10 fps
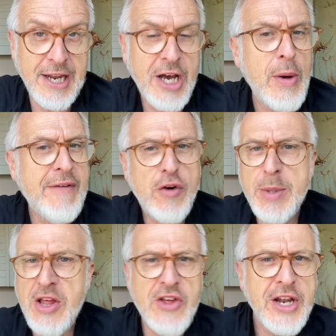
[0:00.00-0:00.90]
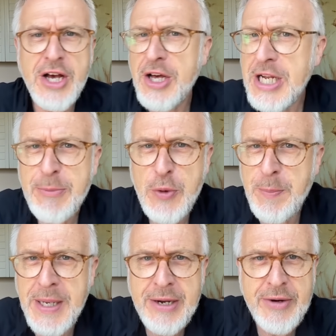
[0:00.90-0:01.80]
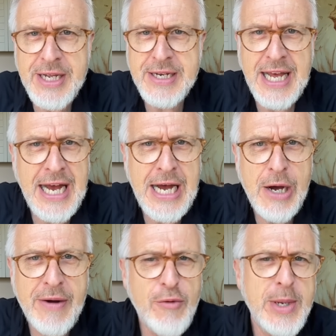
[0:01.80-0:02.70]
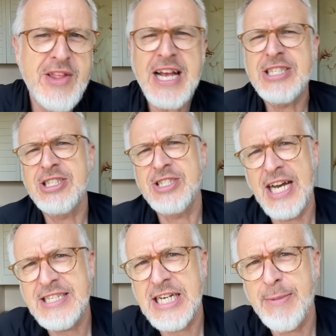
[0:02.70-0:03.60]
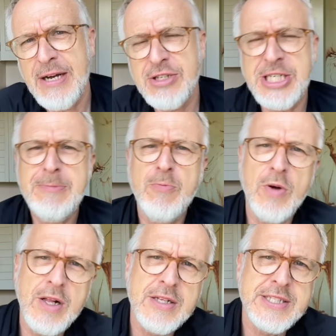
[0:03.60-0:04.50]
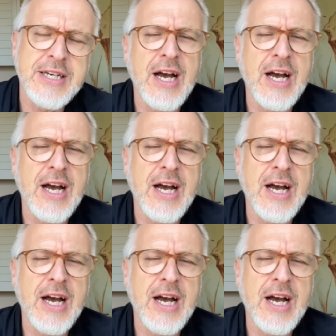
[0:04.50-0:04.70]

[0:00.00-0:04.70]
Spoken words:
I know everybody's in a honeymoon period now. Everybody's ecstatic about Tim Walz and